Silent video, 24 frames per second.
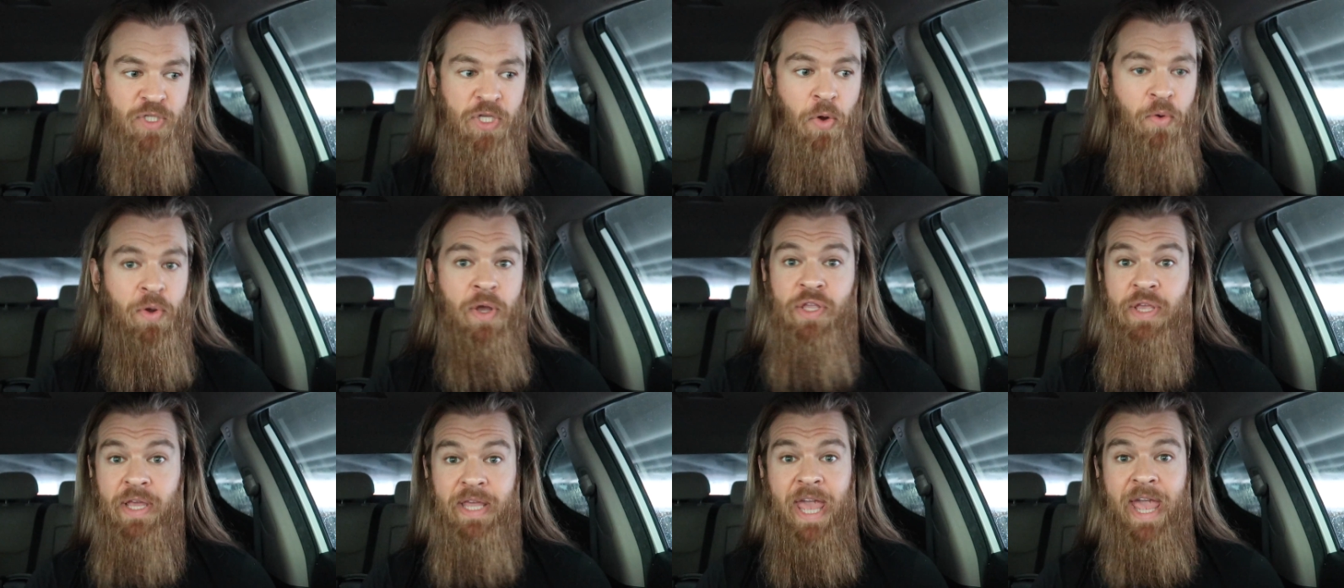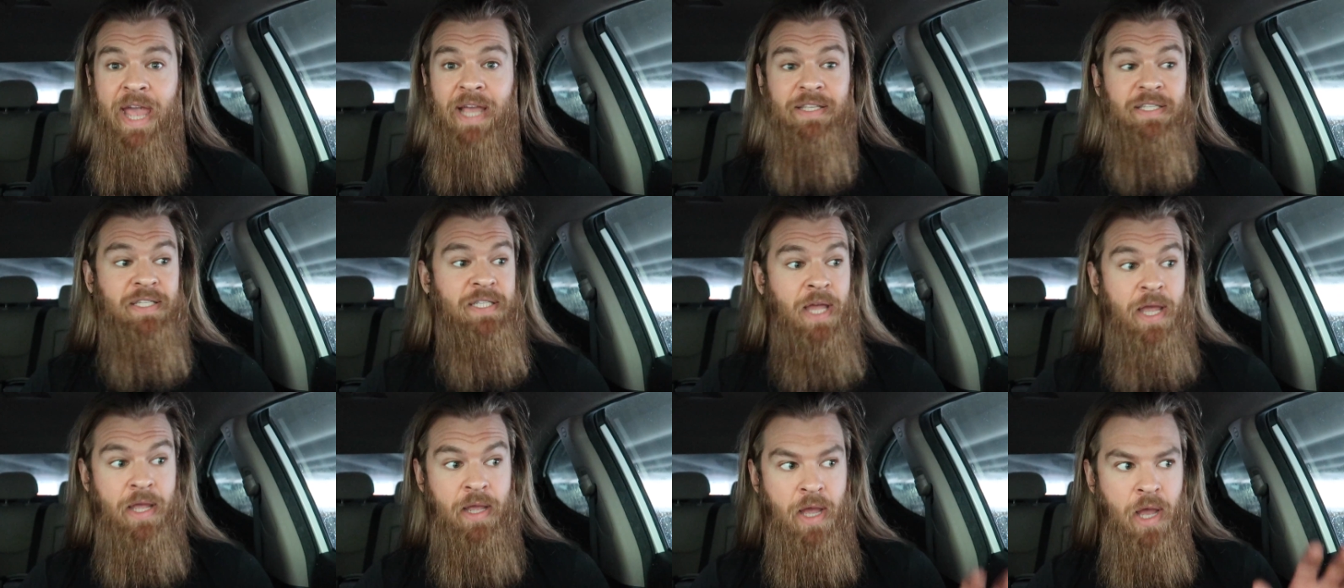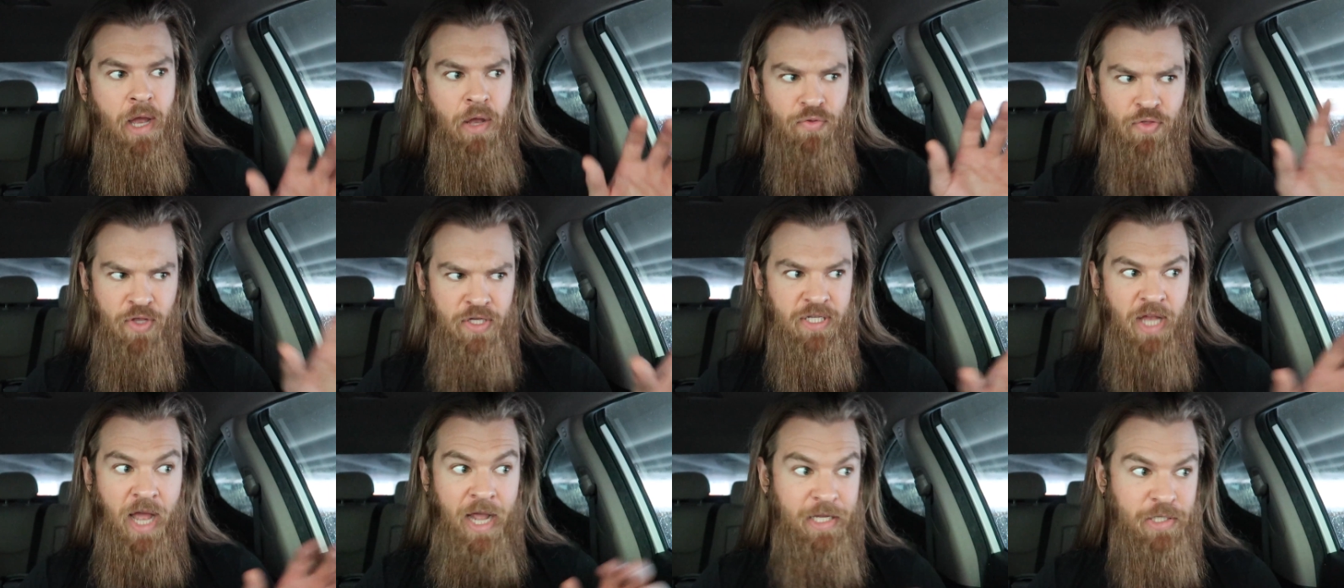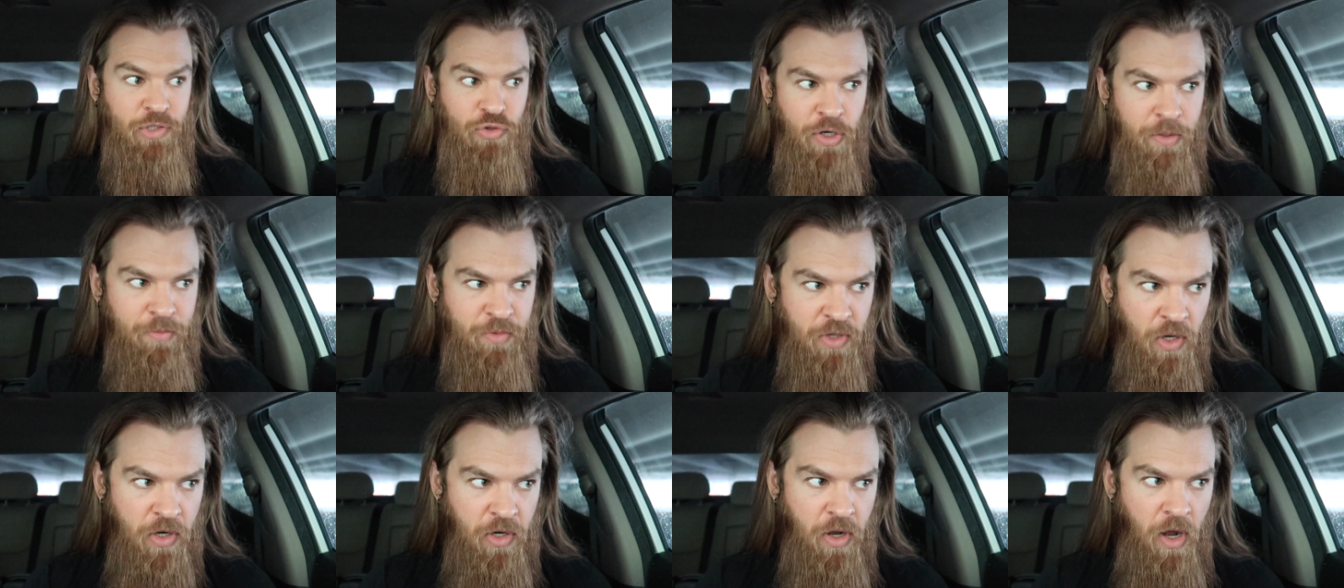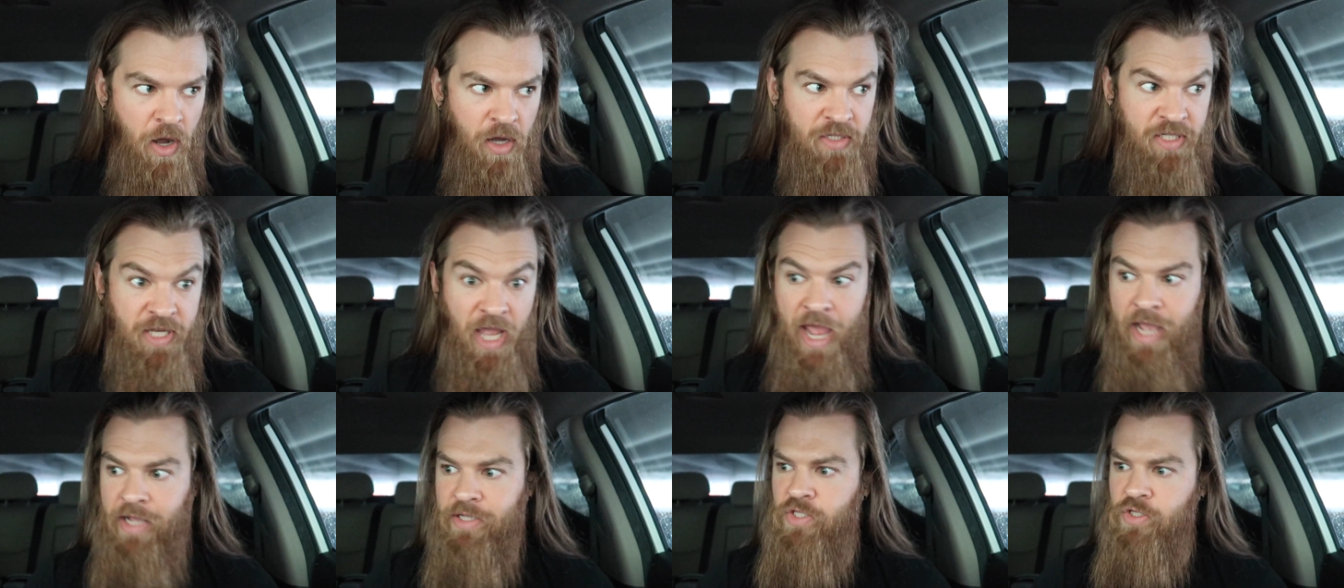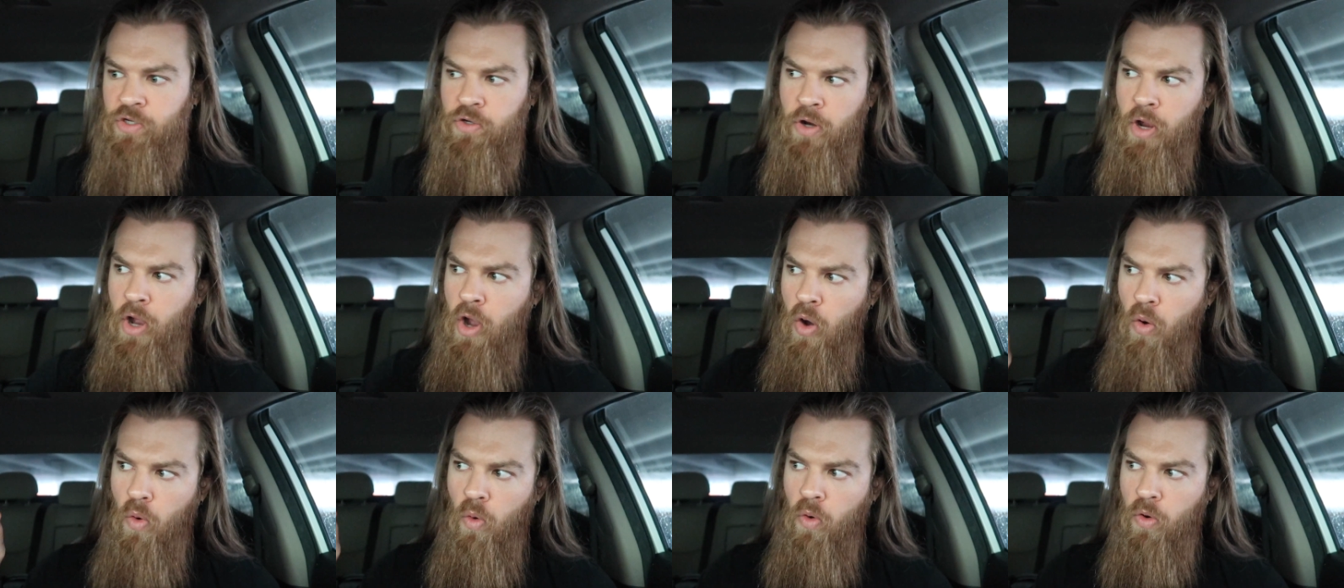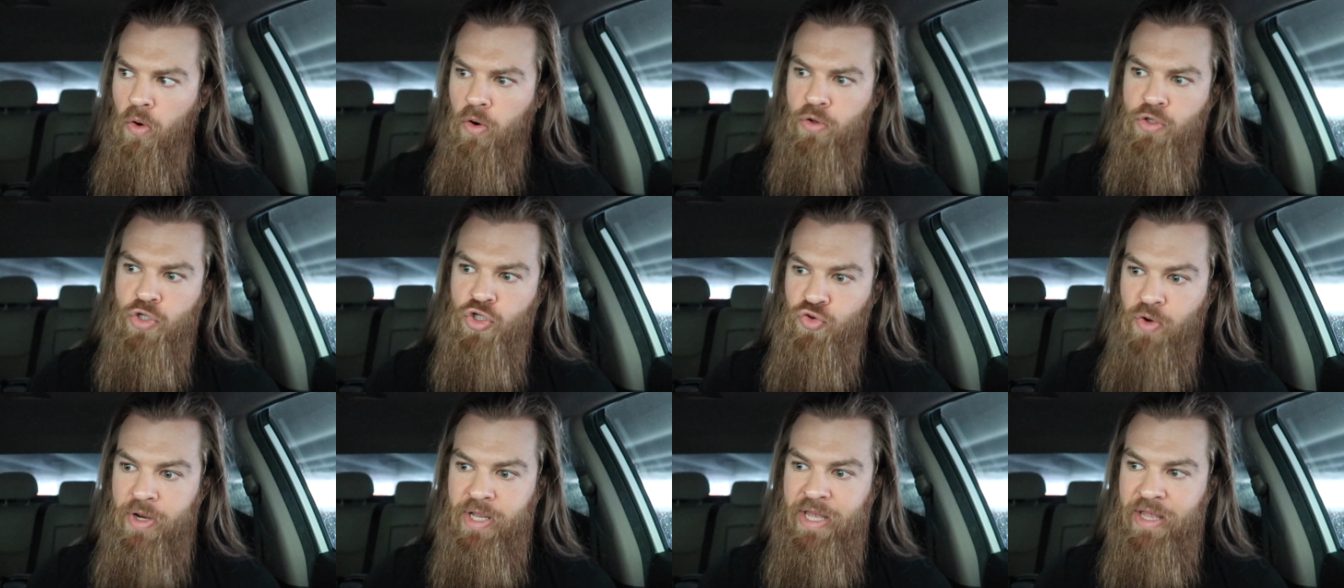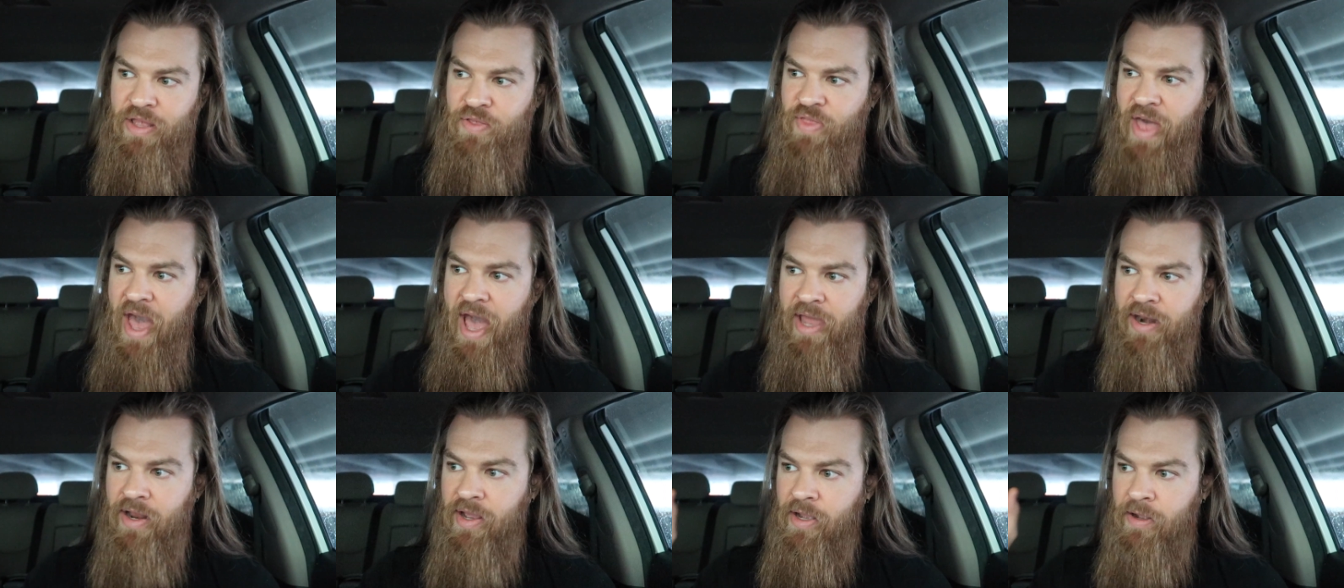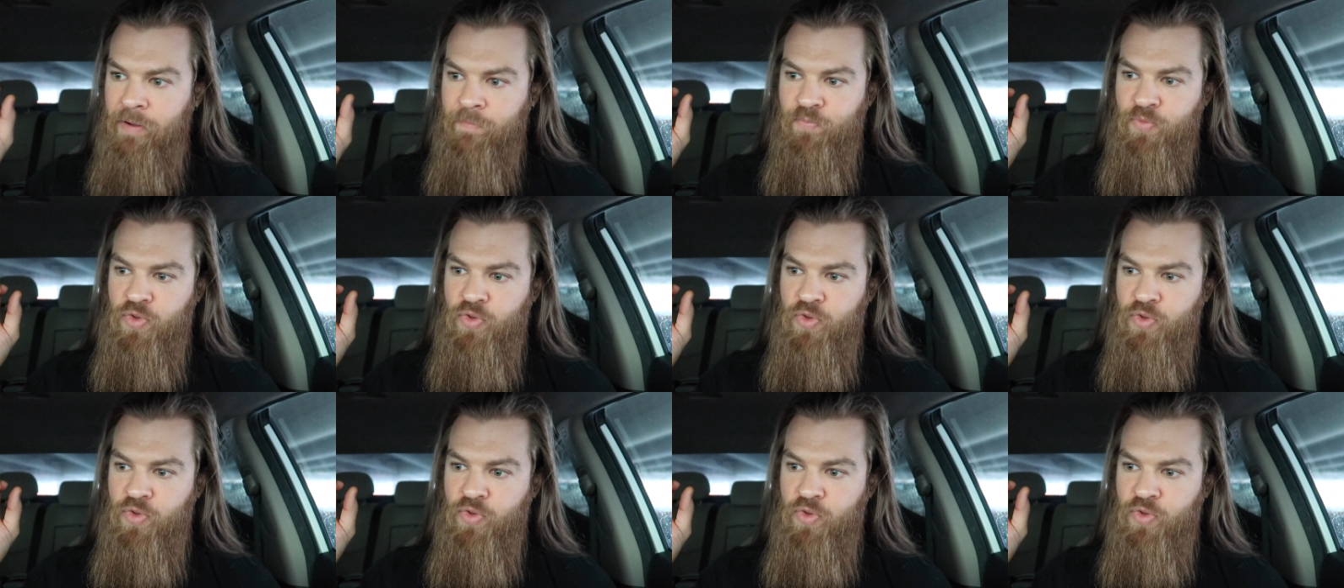So you can't say this ice cream is gonna cause cancer, or drinking that,